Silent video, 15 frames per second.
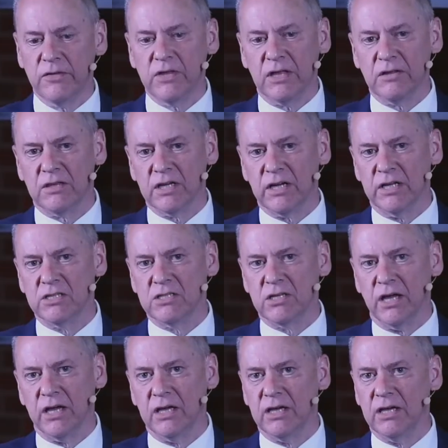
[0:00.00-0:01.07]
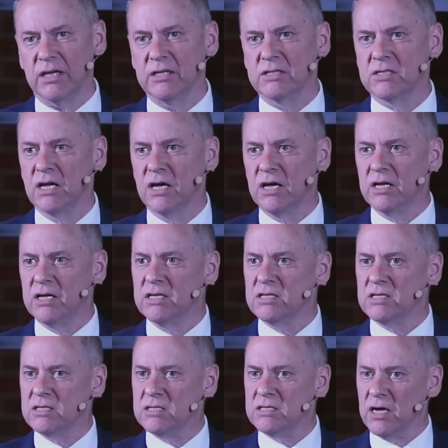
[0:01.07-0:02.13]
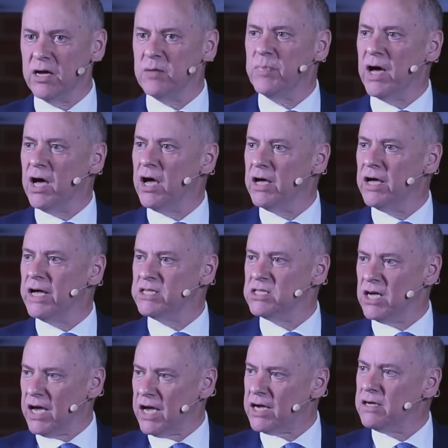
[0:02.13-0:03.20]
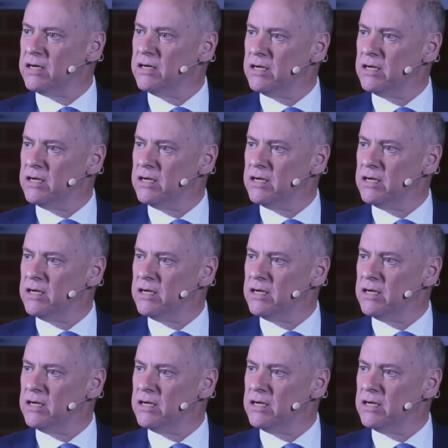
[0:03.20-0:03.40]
The other thing I'd say is cyber attack